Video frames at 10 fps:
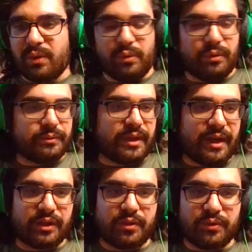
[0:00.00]
We'll
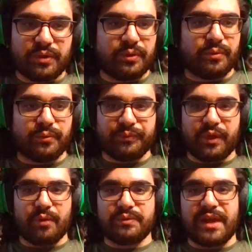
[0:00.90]
connect you to,
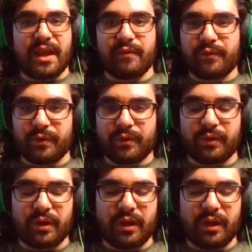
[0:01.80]
Dave or